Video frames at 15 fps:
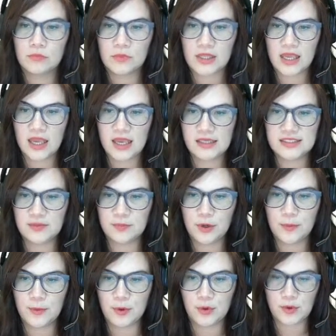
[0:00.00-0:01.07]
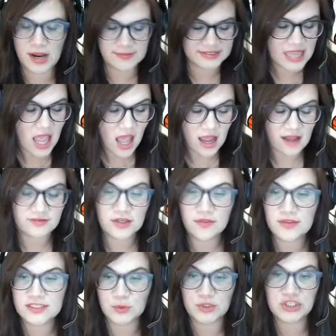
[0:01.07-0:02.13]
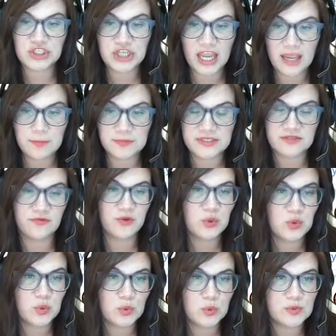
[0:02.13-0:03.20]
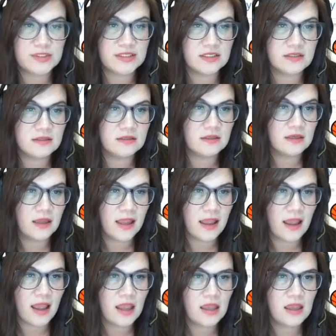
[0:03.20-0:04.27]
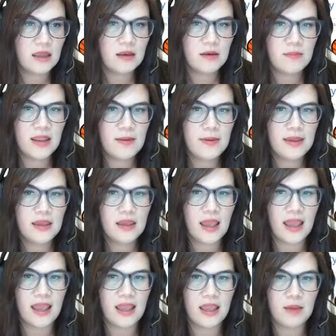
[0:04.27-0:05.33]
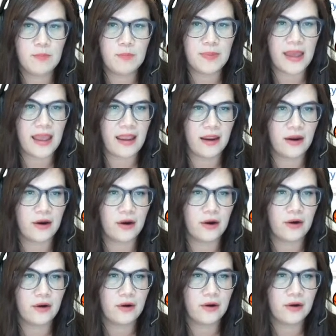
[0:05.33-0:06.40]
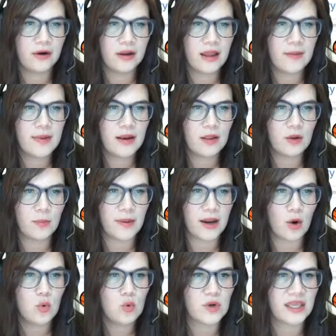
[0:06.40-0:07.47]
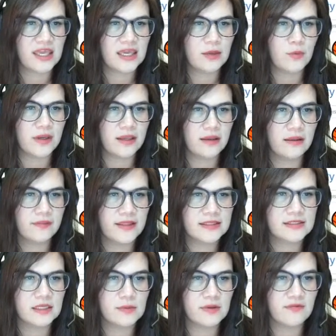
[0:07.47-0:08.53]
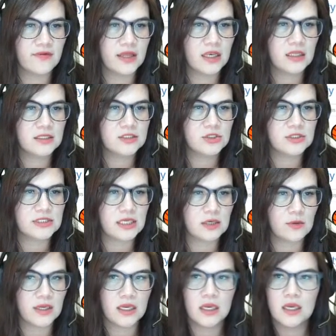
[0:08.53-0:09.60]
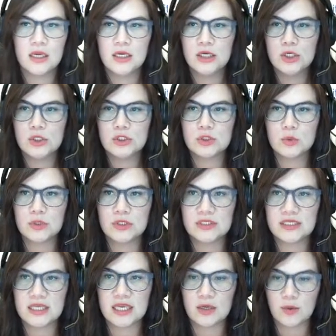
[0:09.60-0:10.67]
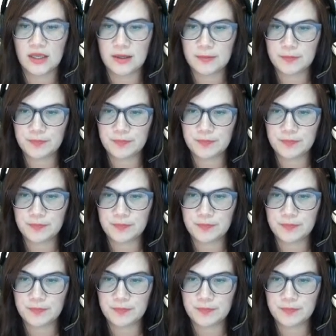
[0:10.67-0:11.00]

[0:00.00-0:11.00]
Okay, some purple grapes. I've done this with shapes, foods, and maybe a pear. How about a little pear? Ooh, a kiwi. That's going to be fun. Let's use kiwi. So we'll use a kiwi.